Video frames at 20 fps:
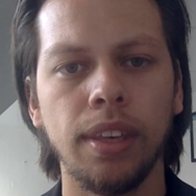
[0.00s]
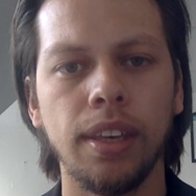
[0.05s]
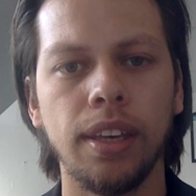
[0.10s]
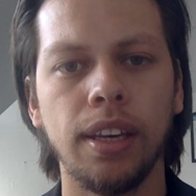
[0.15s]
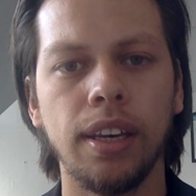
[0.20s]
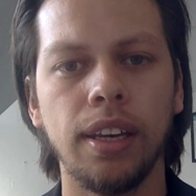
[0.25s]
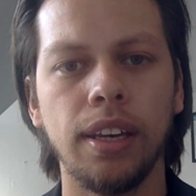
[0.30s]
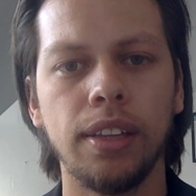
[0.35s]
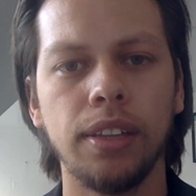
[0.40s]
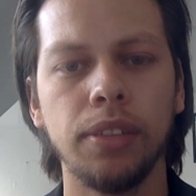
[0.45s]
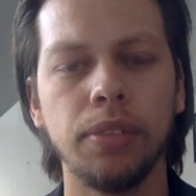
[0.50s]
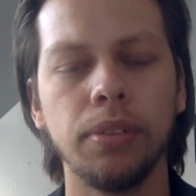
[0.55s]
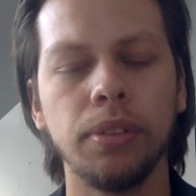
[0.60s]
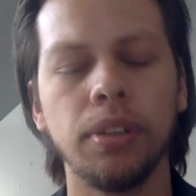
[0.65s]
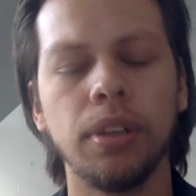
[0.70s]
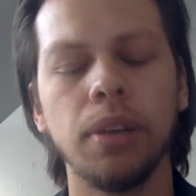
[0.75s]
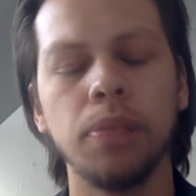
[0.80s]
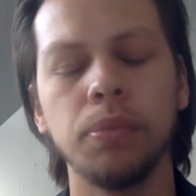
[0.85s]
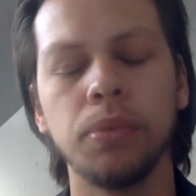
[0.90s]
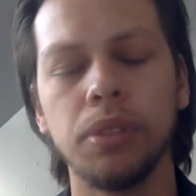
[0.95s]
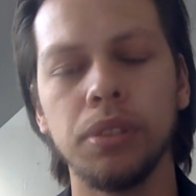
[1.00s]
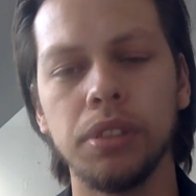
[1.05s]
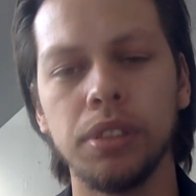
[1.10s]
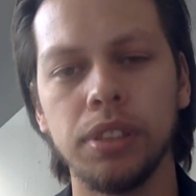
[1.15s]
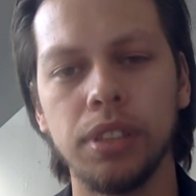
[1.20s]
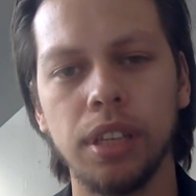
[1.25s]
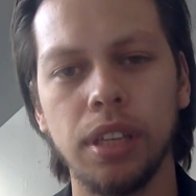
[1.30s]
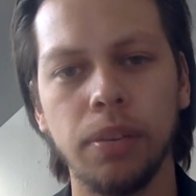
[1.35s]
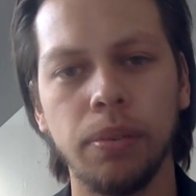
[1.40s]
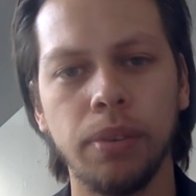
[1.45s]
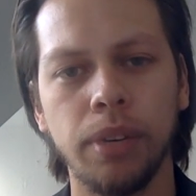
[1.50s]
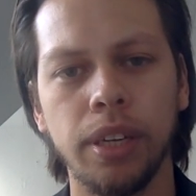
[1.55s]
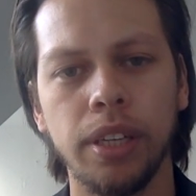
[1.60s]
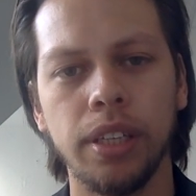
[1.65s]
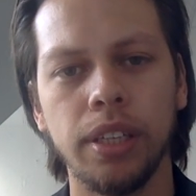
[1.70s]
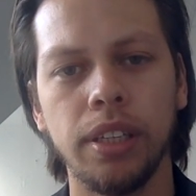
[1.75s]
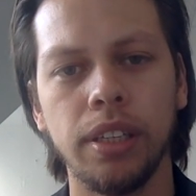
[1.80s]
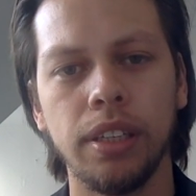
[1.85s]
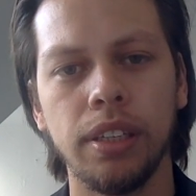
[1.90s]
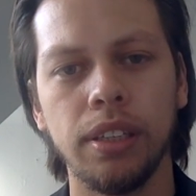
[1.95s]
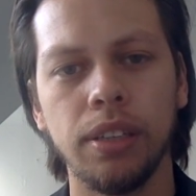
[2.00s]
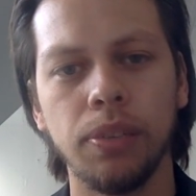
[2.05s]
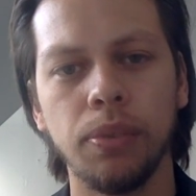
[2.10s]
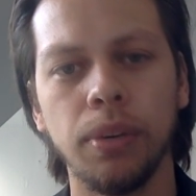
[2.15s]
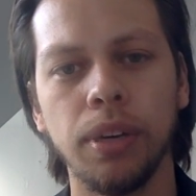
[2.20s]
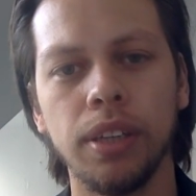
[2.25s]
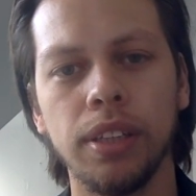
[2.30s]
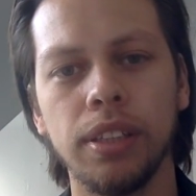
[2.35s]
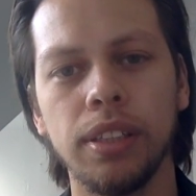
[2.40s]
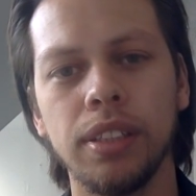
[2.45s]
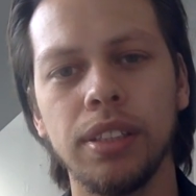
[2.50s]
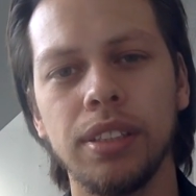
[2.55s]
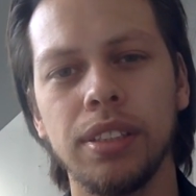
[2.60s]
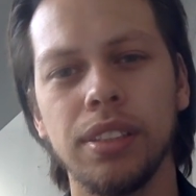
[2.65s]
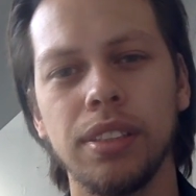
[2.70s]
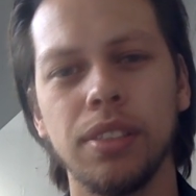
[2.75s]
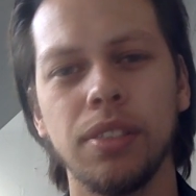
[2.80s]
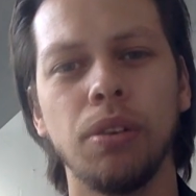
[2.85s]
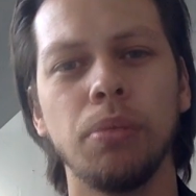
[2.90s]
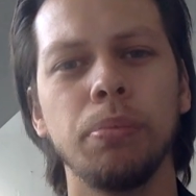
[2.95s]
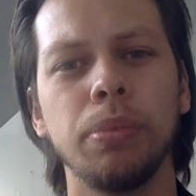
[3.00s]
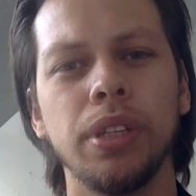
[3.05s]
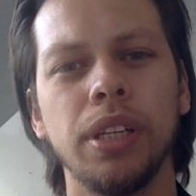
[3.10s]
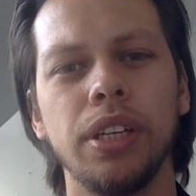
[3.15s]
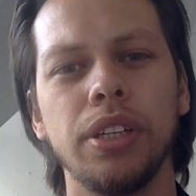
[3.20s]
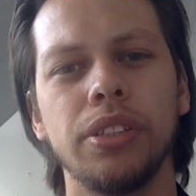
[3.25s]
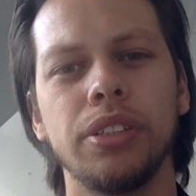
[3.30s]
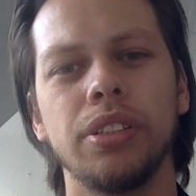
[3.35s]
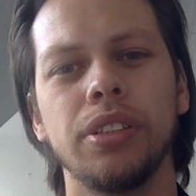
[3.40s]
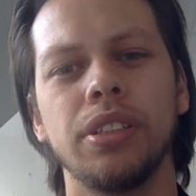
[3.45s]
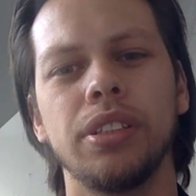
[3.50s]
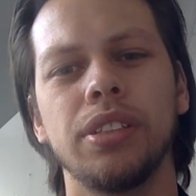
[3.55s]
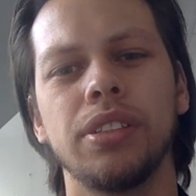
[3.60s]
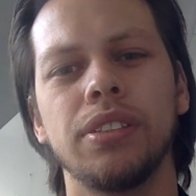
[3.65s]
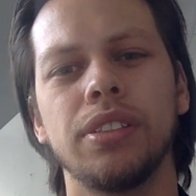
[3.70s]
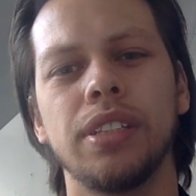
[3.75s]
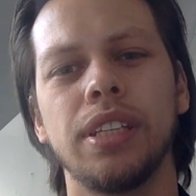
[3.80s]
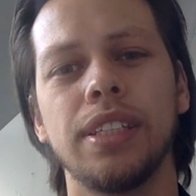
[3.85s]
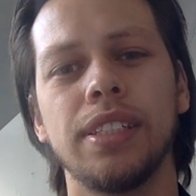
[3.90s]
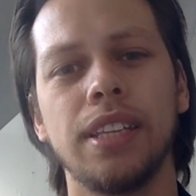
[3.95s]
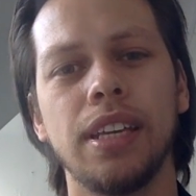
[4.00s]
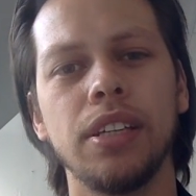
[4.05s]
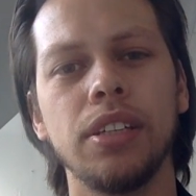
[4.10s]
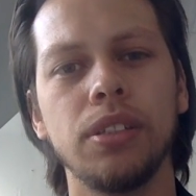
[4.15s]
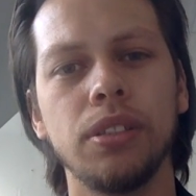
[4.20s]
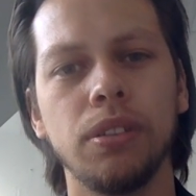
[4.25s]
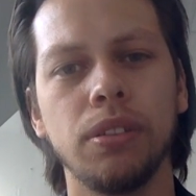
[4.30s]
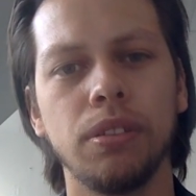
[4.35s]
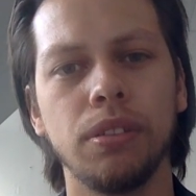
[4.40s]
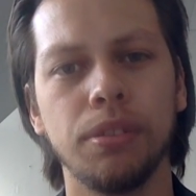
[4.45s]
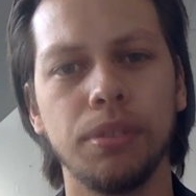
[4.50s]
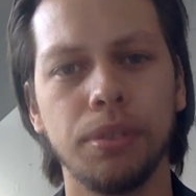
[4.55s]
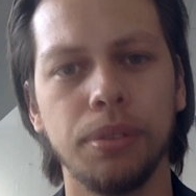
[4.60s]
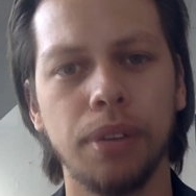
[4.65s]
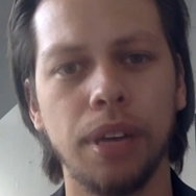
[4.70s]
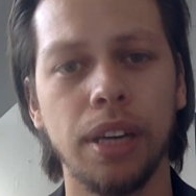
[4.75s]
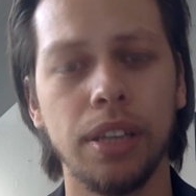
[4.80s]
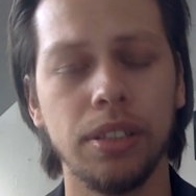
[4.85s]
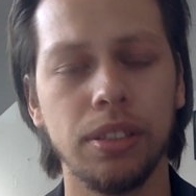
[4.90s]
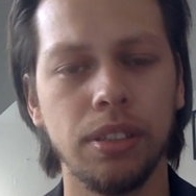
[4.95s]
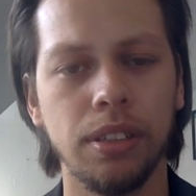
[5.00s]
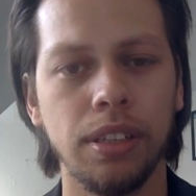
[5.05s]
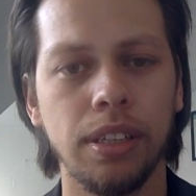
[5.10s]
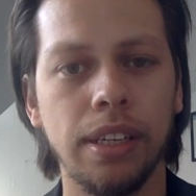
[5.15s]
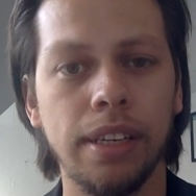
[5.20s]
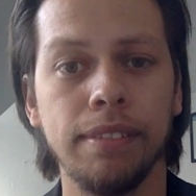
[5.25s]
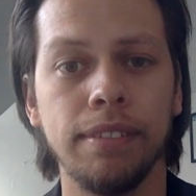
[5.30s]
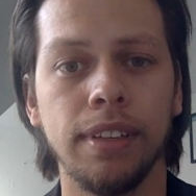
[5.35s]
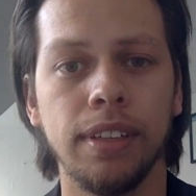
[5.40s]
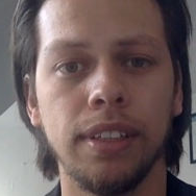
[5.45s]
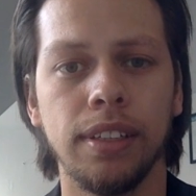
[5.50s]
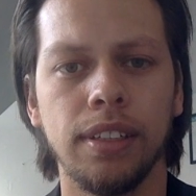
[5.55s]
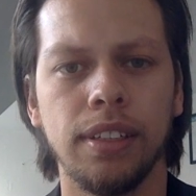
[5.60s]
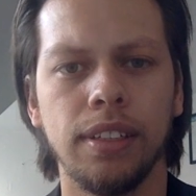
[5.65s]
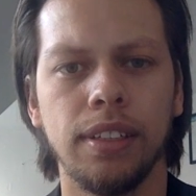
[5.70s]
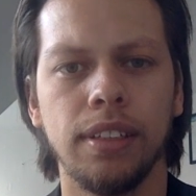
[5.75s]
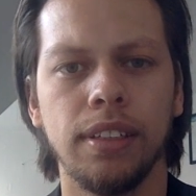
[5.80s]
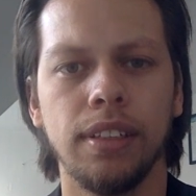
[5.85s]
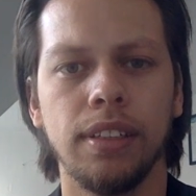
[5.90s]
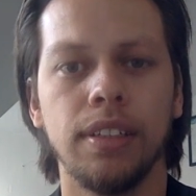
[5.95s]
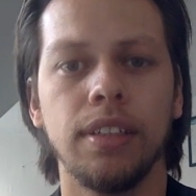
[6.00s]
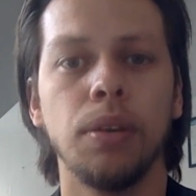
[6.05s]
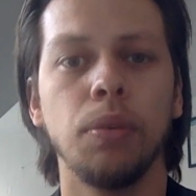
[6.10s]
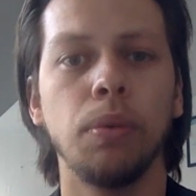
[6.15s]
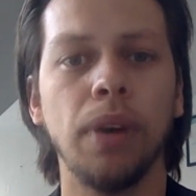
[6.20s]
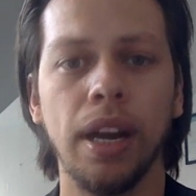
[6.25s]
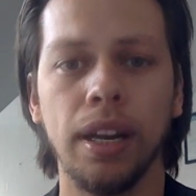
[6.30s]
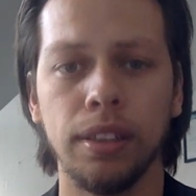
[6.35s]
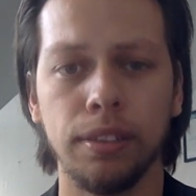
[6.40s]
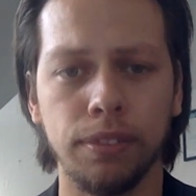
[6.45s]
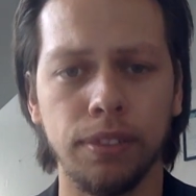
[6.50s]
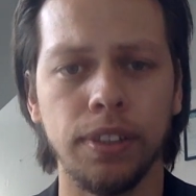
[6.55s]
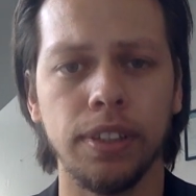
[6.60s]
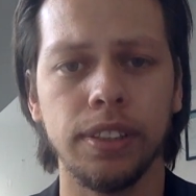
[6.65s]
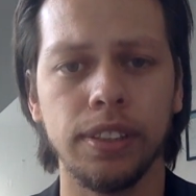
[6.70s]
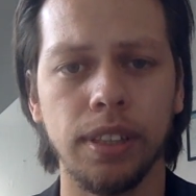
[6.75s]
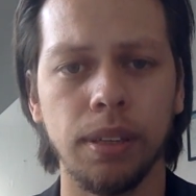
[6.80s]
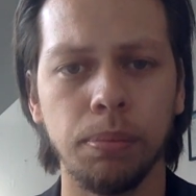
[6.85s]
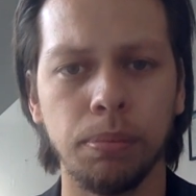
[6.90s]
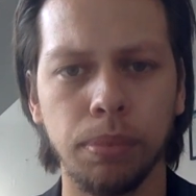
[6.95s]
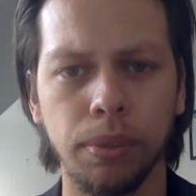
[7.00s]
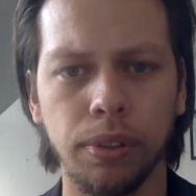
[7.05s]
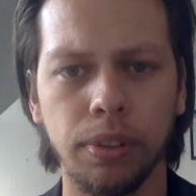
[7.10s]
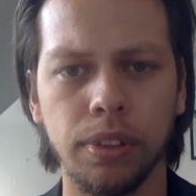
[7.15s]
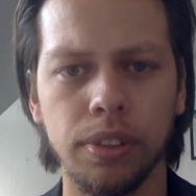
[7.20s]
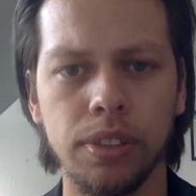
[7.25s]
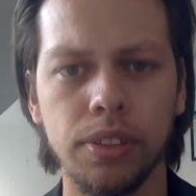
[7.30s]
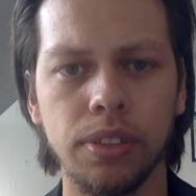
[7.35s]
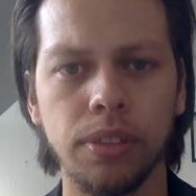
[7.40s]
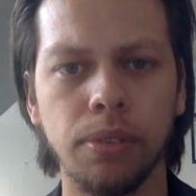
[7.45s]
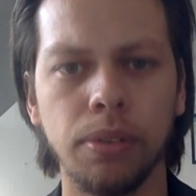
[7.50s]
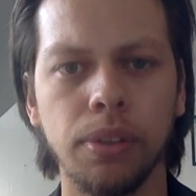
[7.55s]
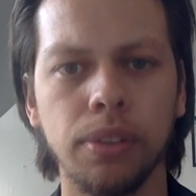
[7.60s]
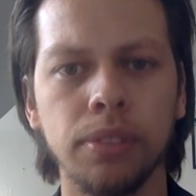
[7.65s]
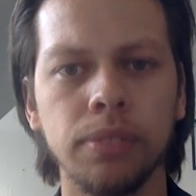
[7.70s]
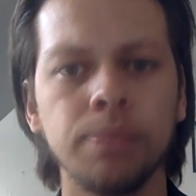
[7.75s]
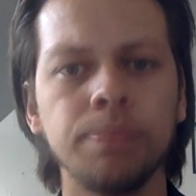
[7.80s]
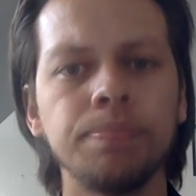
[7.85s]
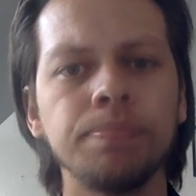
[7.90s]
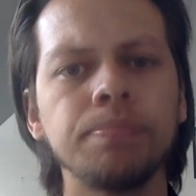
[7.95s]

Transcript: And you will come to understand why this combination is essential to actually living in the wild, for example, and so on.